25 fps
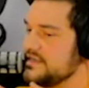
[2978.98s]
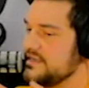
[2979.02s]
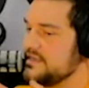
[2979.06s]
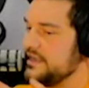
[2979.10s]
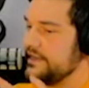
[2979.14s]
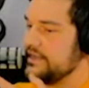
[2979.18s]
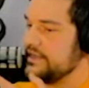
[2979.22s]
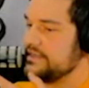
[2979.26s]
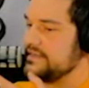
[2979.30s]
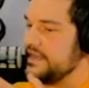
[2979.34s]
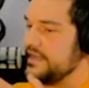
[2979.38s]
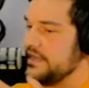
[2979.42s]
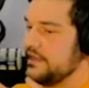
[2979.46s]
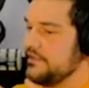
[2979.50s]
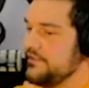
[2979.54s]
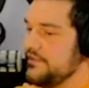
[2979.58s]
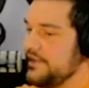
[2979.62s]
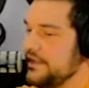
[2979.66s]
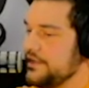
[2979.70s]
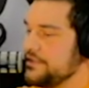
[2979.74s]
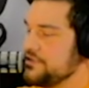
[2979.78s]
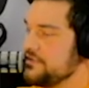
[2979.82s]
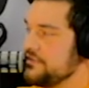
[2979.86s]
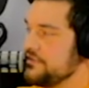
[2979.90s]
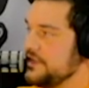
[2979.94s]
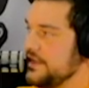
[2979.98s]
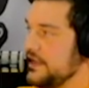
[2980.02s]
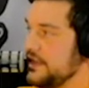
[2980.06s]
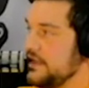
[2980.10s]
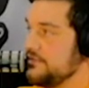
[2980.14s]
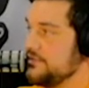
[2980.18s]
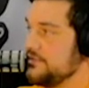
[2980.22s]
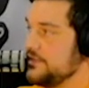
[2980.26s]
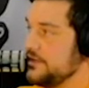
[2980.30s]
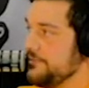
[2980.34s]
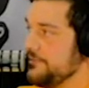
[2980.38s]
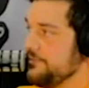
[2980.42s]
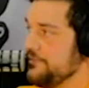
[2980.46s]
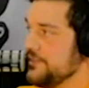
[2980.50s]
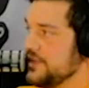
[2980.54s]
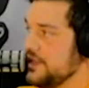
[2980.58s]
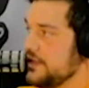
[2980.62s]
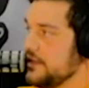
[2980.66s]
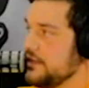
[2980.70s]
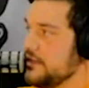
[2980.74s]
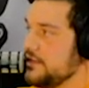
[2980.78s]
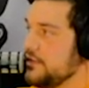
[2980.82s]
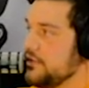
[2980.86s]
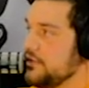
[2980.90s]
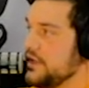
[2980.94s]
a list that can take advantage of the alpha.
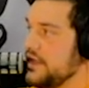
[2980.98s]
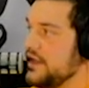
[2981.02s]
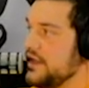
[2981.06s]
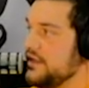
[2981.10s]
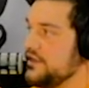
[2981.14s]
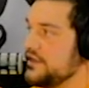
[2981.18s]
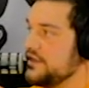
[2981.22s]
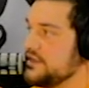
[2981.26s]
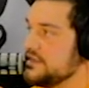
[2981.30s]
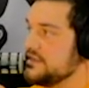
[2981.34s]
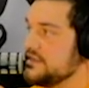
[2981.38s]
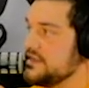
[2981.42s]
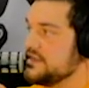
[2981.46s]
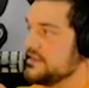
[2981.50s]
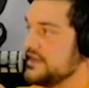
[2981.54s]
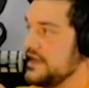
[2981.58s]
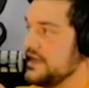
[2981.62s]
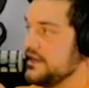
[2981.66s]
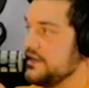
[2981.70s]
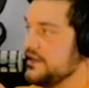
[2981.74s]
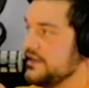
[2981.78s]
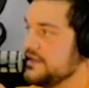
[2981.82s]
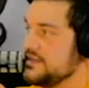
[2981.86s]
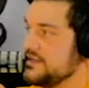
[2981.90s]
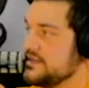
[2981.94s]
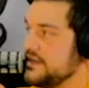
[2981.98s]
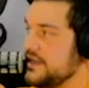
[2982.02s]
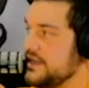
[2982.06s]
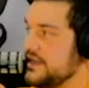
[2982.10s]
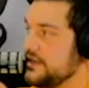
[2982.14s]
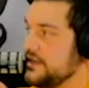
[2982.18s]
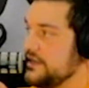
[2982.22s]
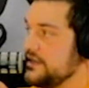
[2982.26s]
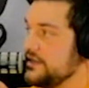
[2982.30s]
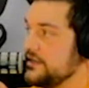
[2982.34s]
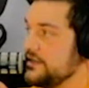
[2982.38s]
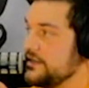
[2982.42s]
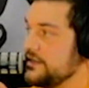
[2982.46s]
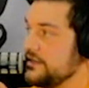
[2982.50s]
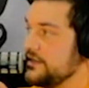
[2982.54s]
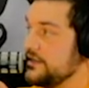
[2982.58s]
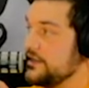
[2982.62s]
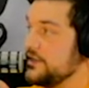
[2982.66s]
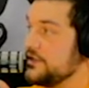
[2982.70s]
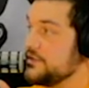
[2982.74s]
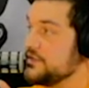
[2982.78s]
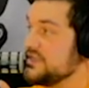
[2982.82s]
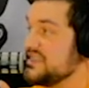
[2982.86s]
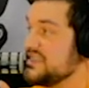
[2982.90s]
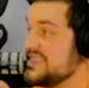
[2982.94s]
You got to design a list that can
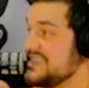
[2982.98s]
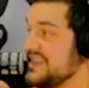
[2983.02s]
go